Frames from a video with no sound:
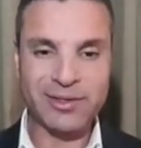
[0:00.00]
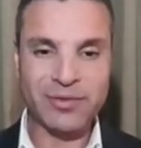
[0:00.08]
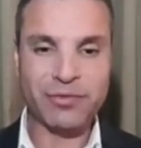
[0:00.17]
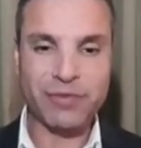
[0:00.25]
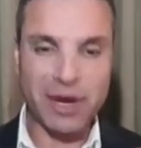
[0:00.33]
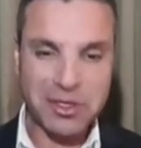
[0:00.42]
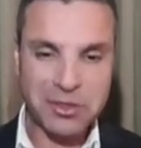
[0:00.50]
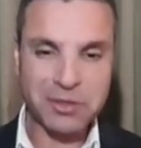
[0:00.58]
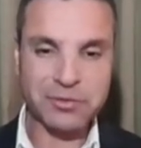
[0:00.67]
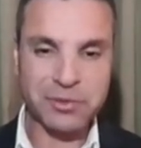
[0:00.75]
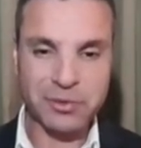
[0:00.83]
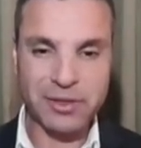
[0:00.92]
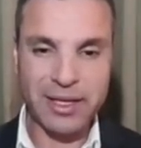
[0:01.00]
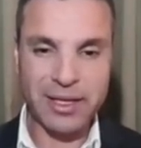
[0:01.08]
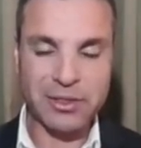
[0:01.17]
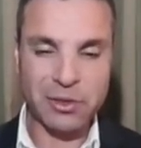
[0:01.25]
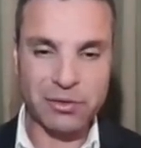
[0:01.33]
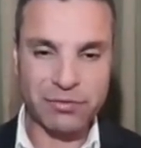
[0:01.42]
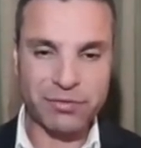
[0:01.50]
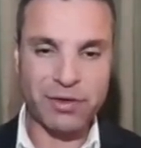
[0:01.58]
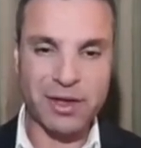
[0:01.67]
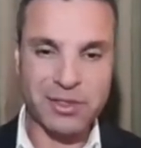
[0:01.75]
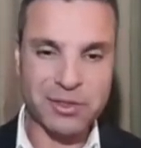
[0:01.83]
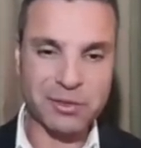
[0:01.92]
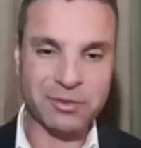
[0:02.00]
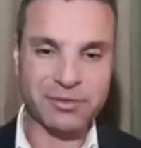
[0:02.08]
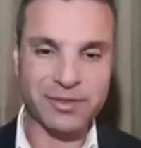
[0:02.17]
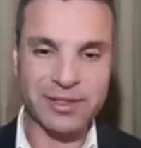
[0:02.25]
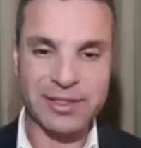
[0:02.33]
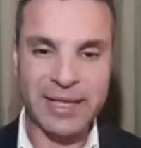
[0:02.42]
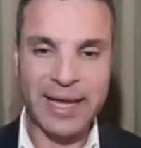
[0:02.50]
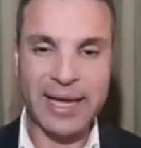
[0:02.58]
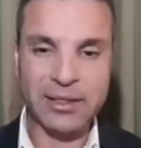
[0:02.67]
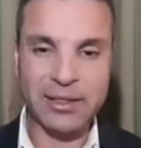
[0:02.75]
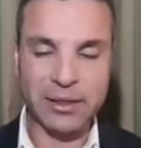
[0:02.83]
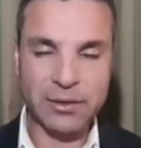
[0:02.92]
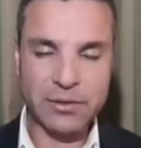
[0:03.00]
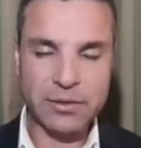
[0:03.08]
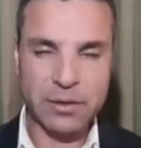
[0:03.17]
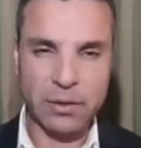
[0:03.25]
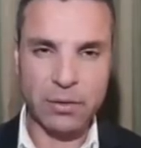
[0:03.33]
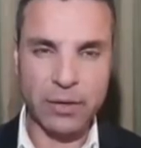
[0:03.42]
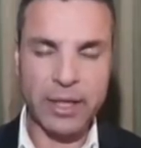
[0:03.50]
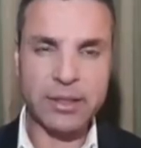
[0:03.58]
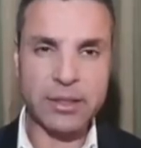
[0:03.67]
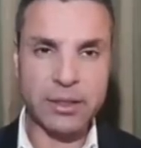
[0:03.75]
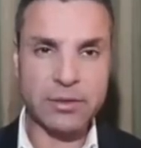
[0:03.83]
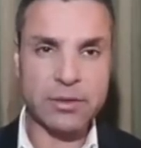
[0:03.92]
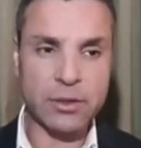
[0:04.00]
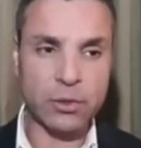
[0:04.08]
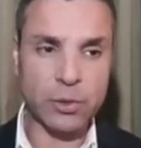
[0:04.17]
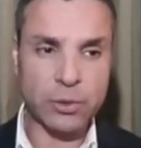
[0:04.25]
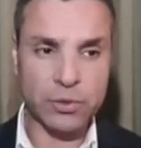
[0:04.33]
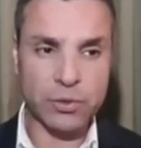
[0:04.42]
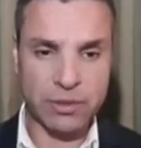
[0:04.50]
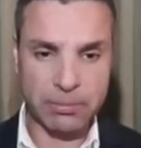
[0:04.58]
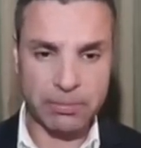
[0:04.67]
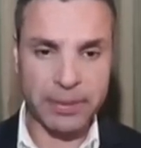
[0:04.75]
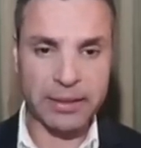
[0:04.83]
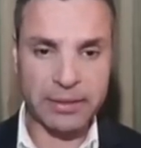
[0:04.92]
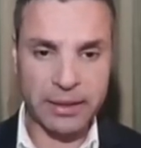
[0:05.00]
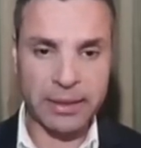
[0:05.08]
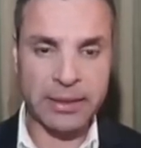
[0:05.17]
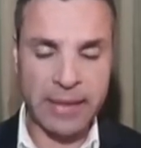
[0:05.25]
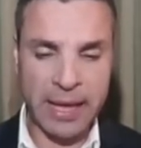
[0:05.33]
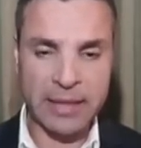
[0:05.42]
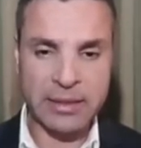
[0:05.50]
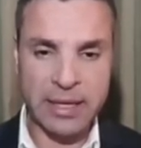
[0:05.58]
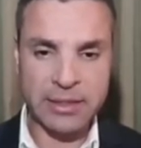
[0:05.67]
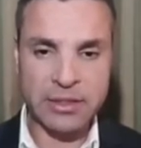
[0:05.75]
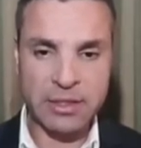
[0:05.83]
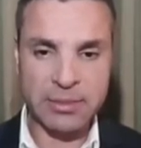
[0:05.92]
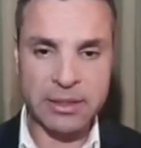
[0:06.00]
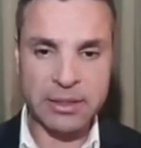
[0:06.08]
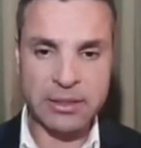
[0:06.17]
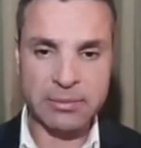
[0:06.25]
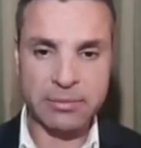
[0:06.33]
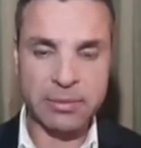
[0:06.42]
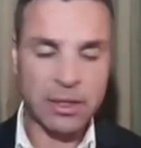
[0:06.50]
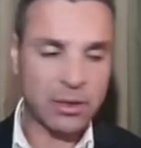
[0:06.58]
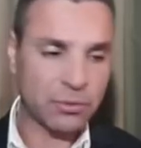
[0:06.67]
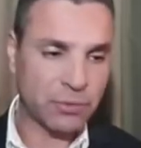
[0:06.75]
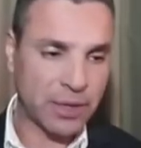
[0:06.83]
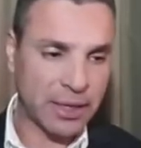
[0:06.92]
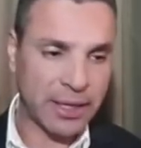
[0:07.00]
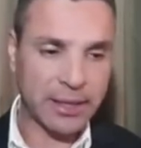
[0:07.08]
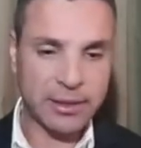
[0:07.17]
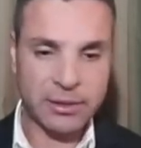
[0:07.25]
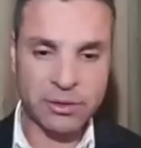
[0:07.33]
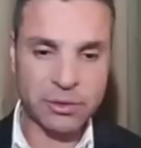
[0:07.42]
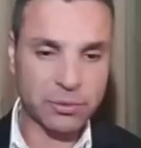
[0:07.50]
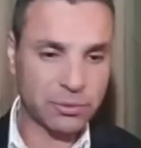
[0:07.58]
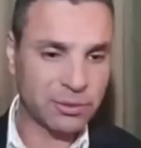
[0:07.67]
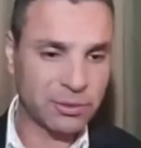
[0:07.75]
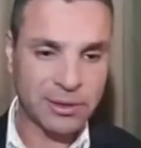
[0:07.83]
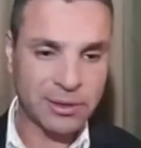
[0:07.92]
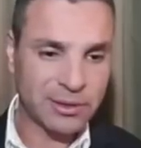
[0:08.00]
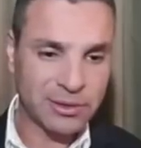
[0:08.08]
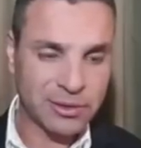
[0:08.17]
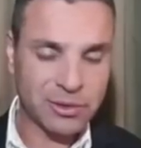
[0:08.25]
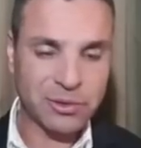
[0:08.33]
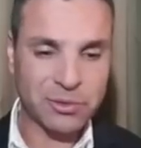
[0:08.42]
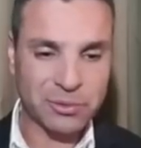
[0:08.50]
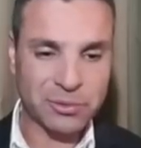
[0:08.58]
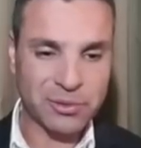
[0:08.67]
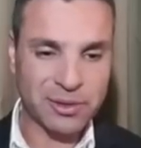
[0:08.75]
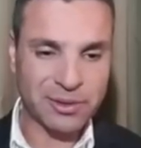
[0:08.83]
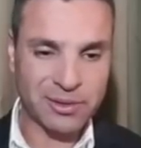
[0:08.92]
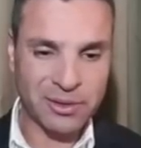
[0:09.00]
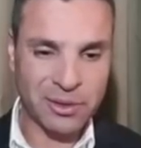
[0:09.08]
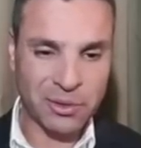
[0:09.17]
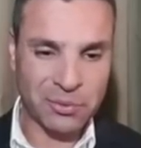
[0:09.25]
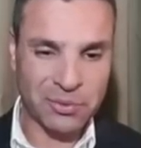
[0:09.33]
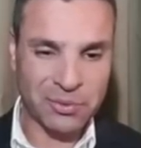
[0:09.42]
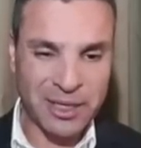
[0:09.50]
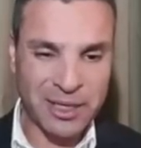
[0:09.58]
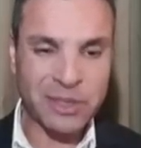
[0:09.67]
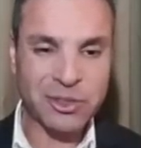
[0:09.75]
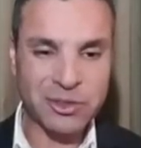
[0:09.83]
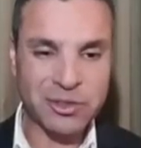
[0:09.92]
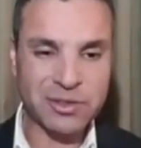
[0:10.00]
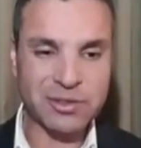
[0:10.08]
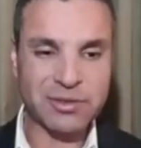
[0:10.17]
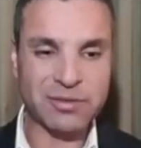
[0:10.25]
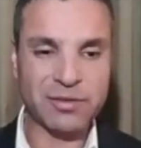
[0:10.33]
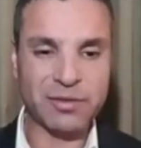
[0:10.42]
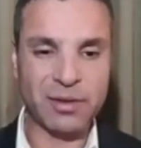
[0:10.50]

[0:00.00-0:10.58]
France of today is not France of 80 years ago. 80 years ago, it was the built-in anti-Semitism related to religious